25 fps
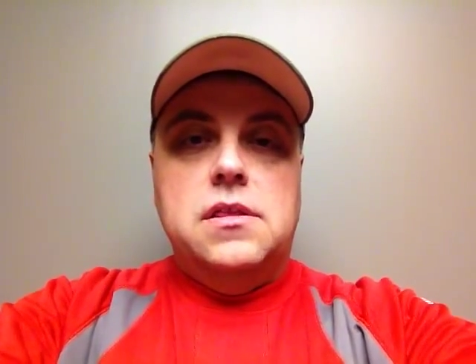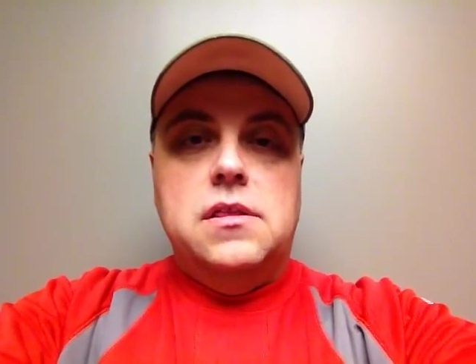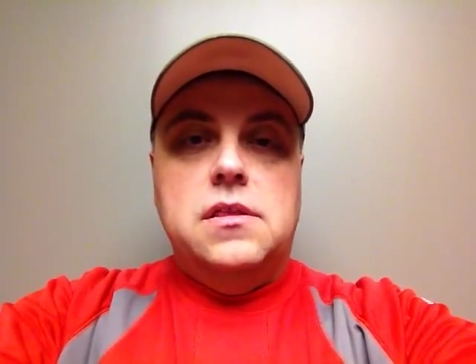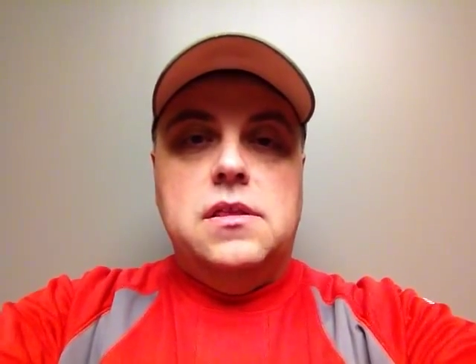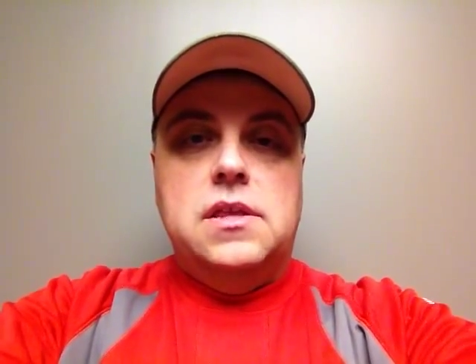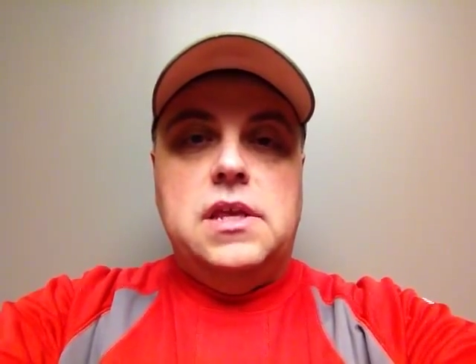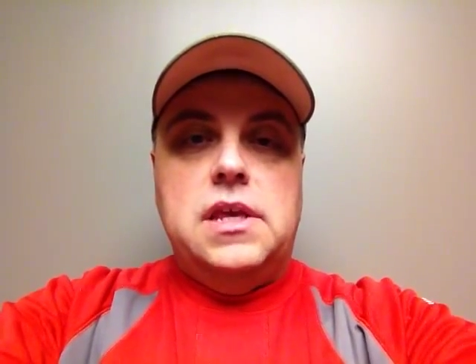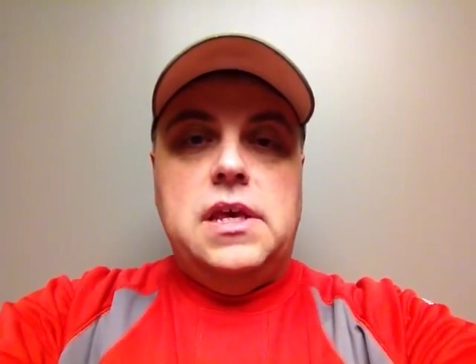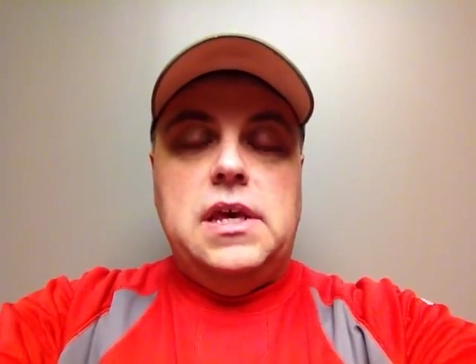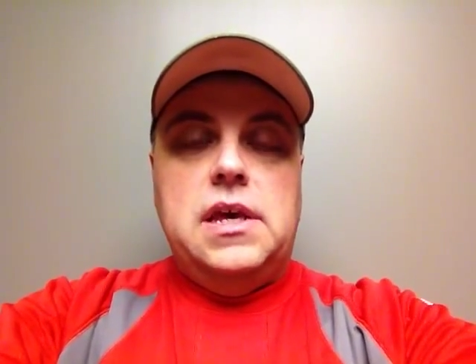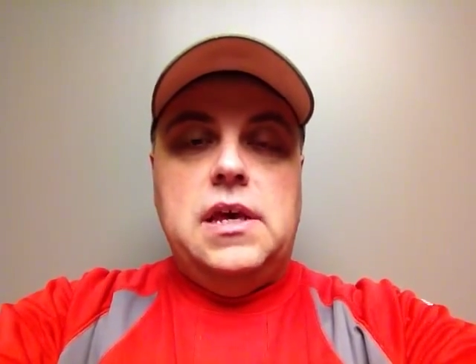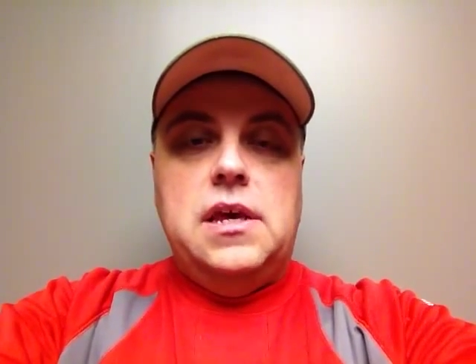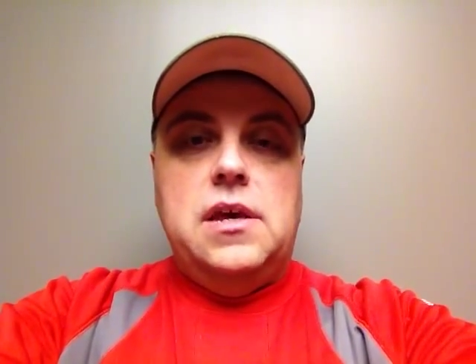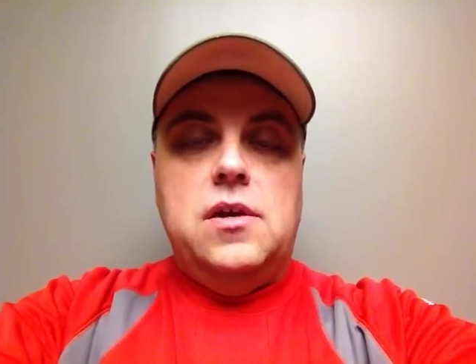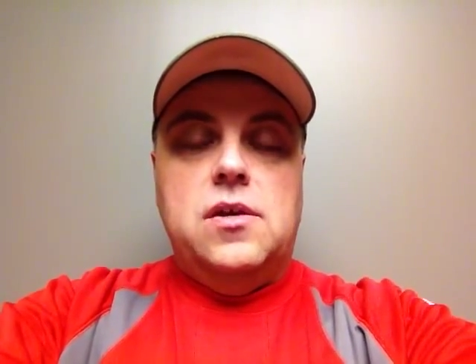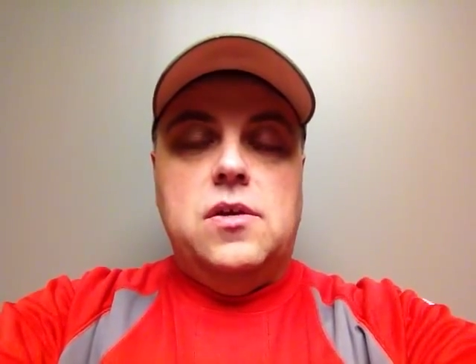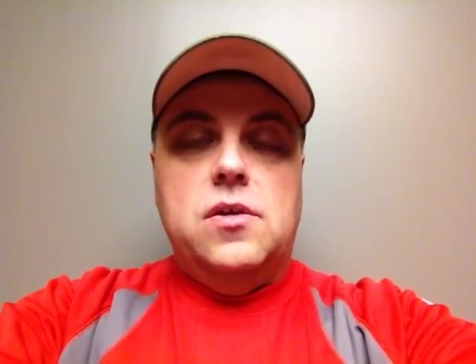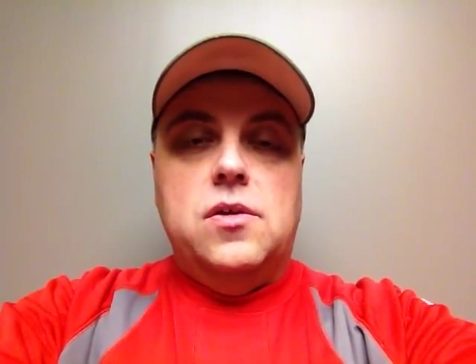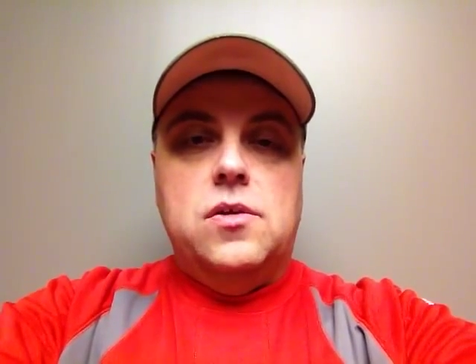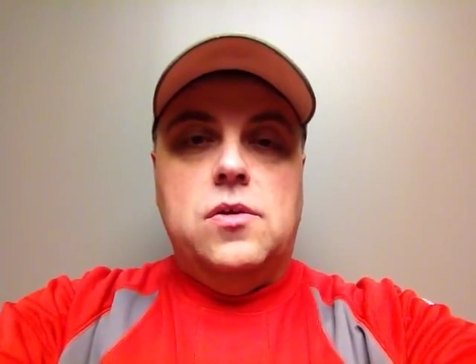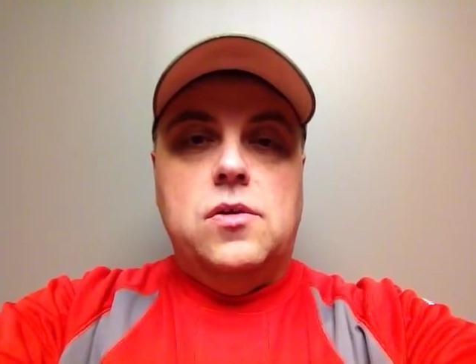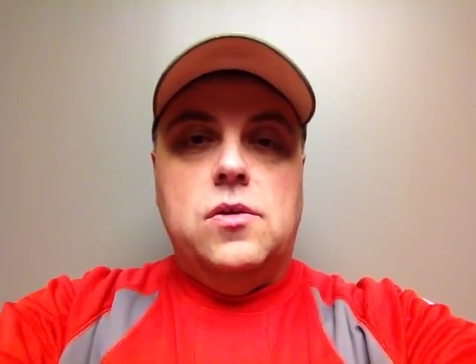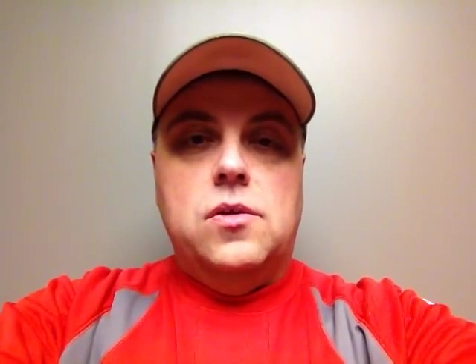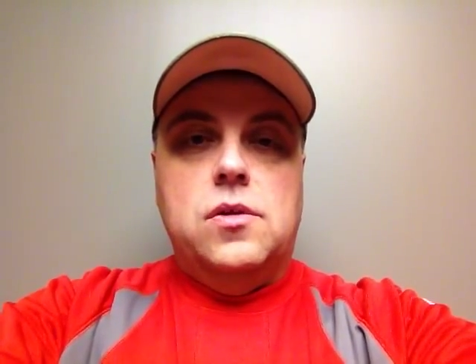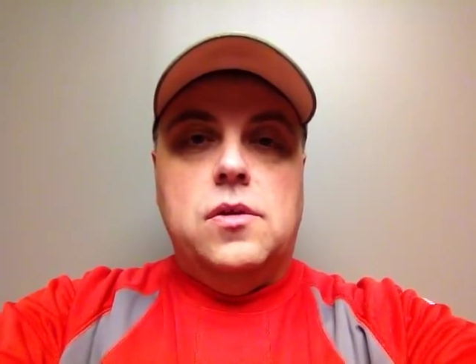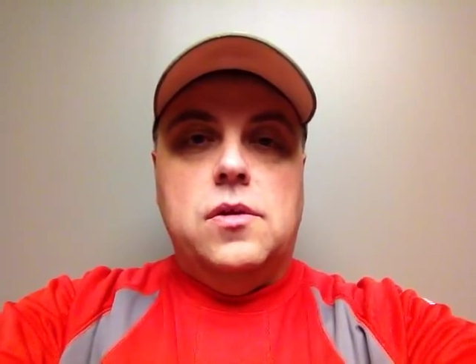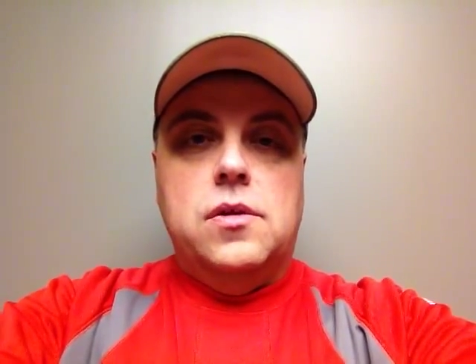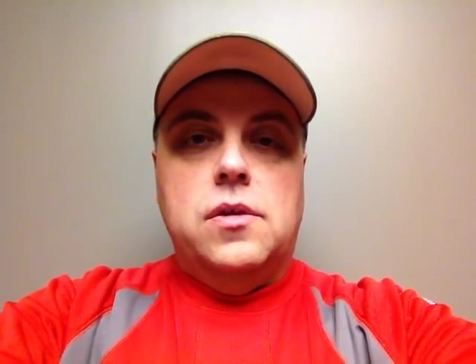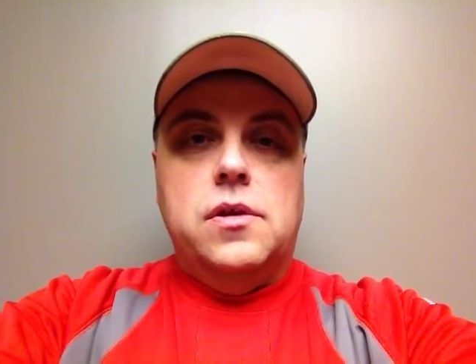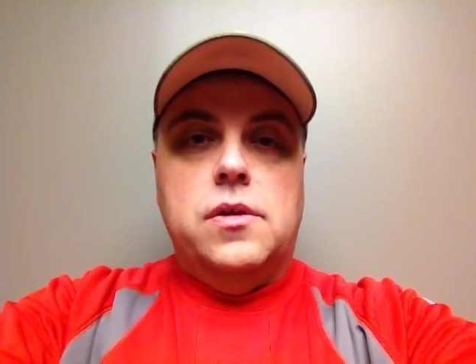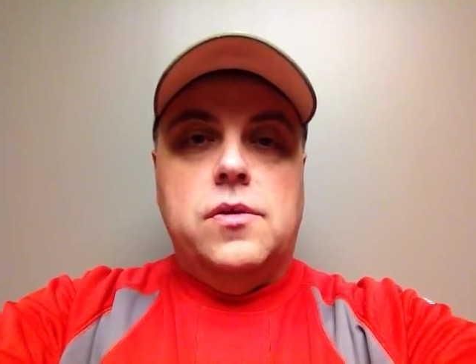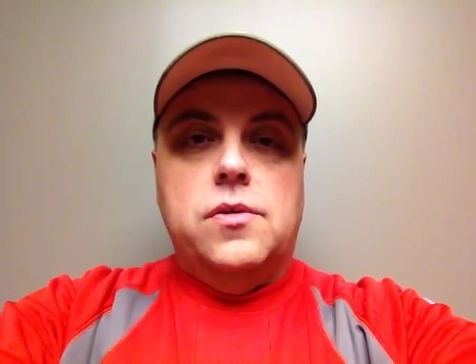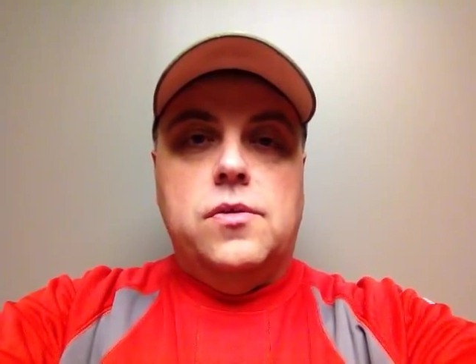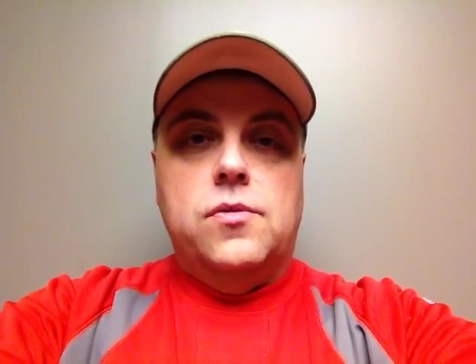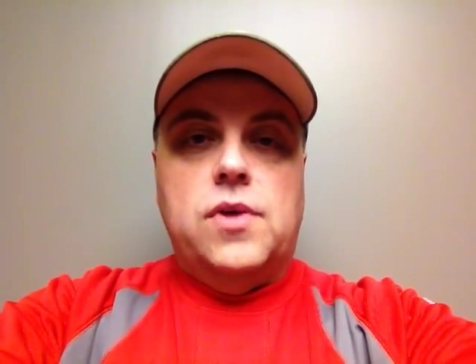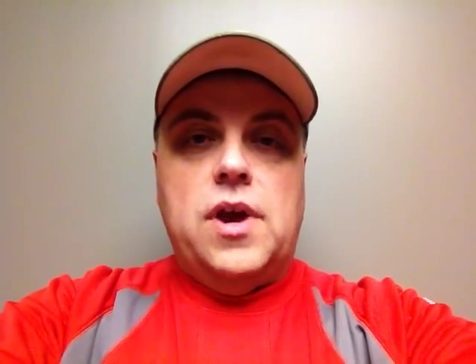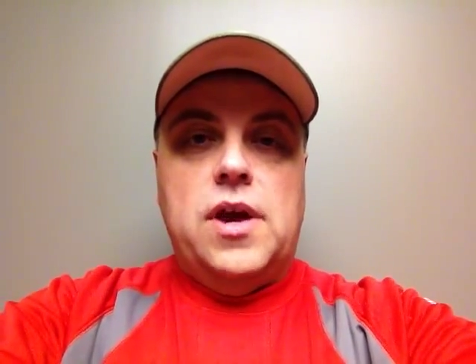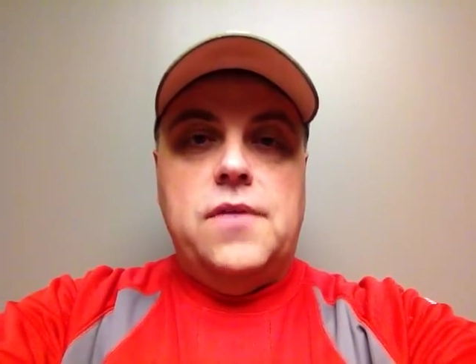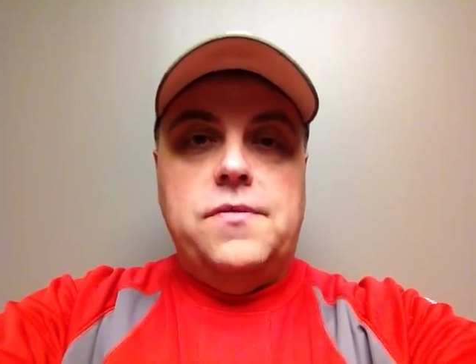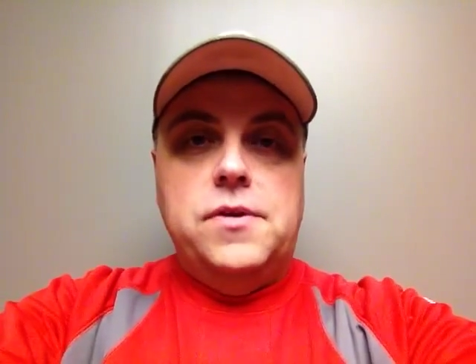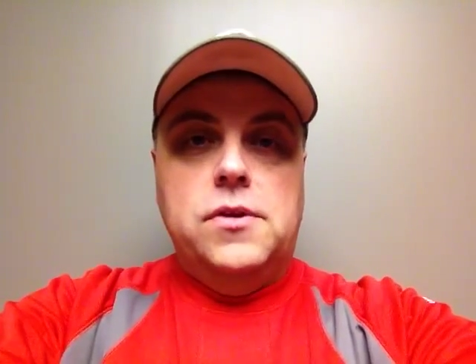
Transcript: The right